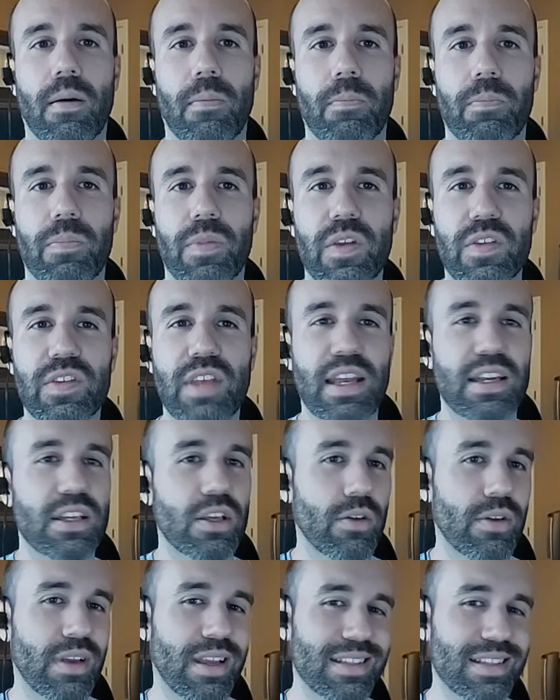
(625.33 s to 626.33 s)
This had to
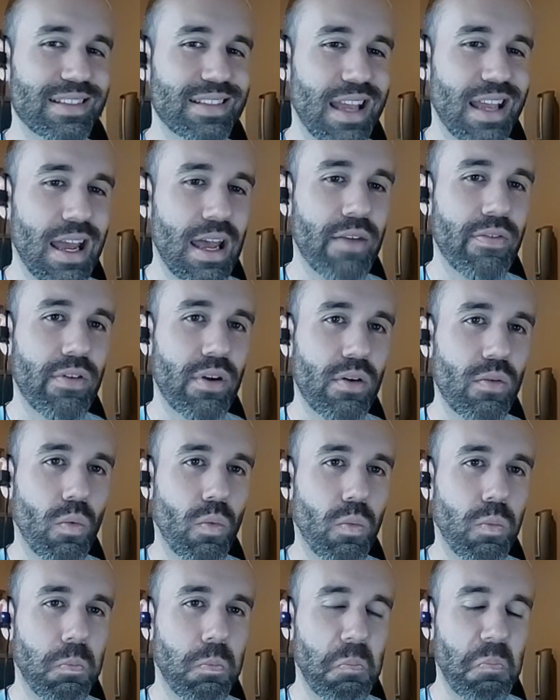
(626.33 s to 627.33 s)
go against every
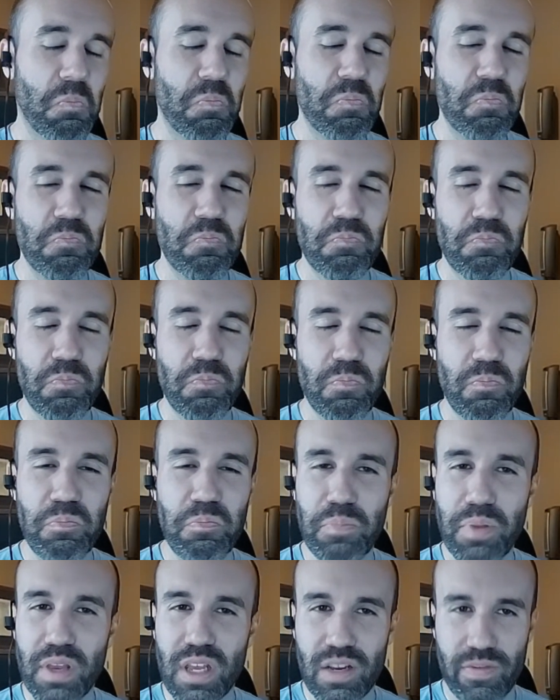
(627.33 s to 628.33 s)

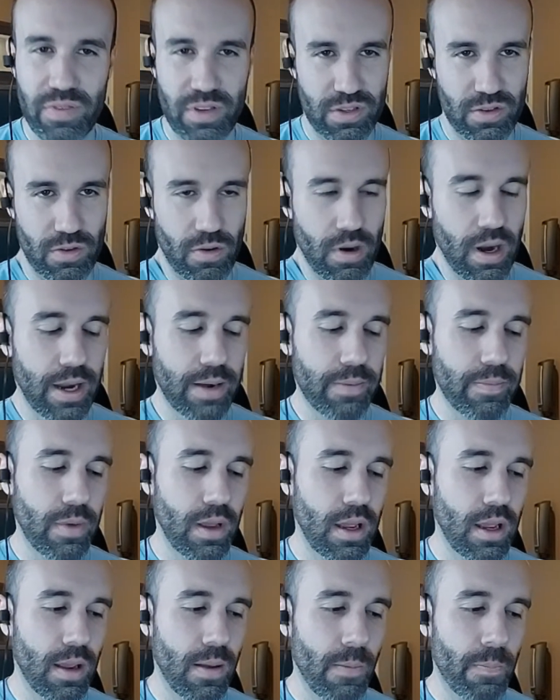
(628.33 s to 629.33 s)
bit of his grain.
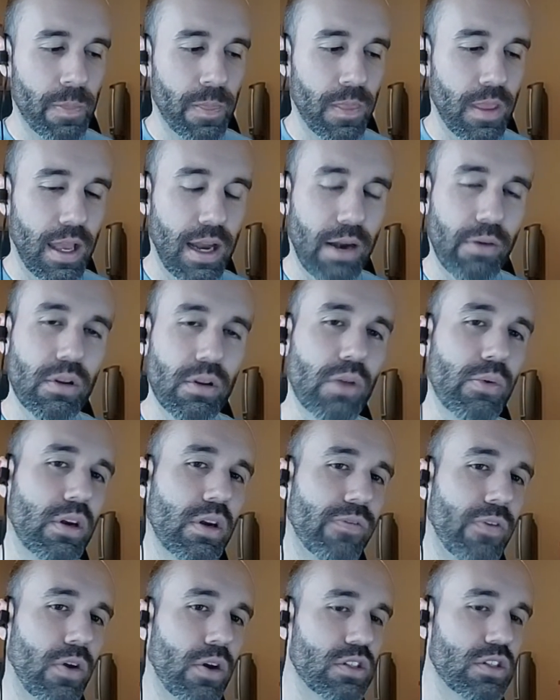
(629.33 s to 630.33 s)
And I really want
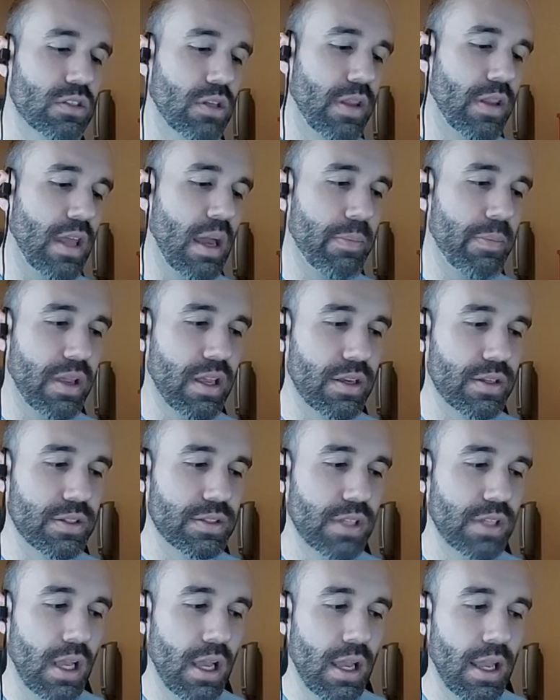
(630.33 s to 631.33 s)
to focus on that
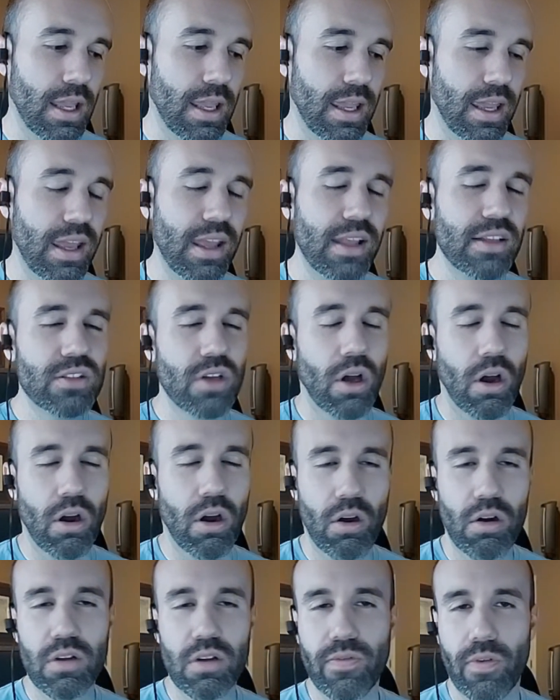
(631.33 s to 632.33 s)
because it's
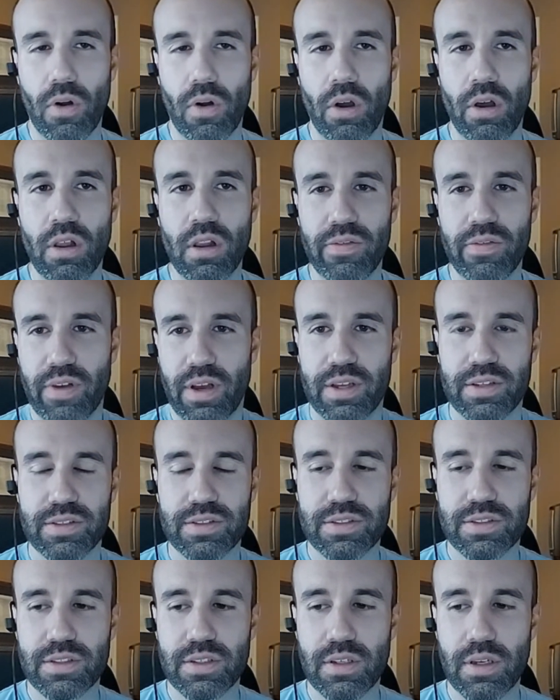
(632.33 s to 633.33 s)
hard for all of
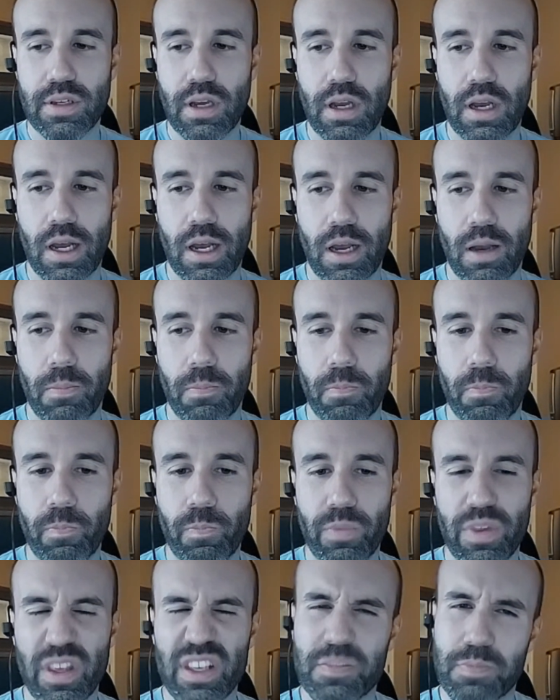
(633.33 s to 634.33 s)
us,
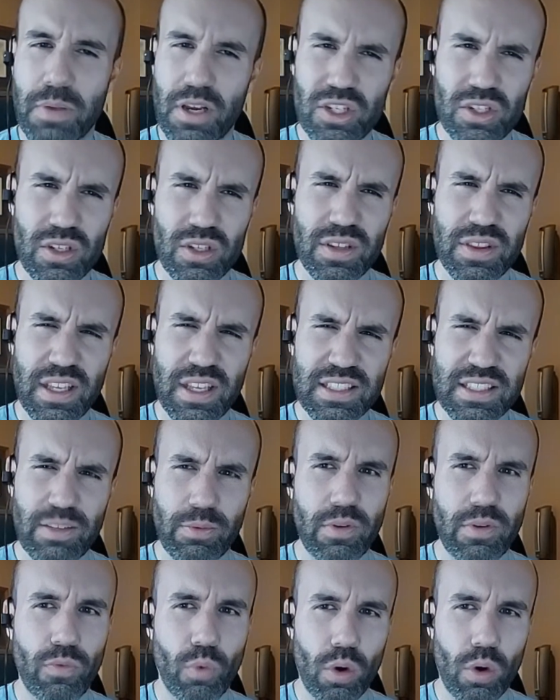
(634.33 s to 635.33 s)
especially on things that
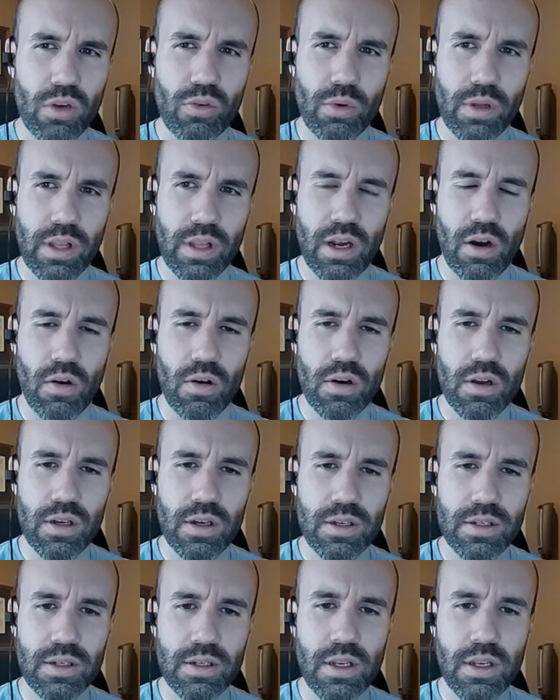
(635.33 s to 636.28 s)
we've worked really hard on.